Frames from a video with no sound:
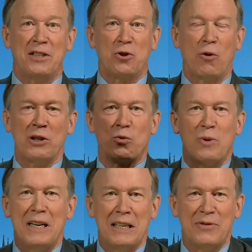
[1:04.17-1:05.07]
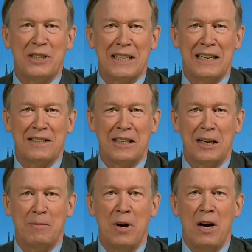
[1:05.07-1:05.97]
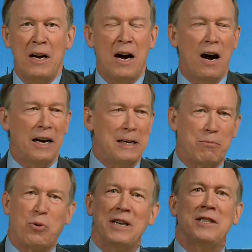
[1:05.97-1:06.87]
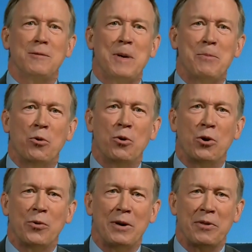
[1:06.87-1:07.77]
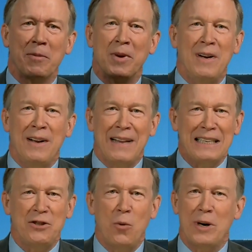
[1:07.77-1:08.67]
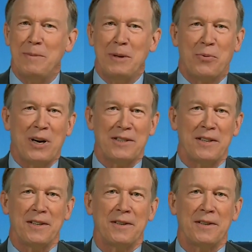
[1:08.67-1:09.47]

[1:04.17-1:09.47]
it's always rigged if it's against him. Uh, he praises people yeah. who agree with him. That's no way to be president.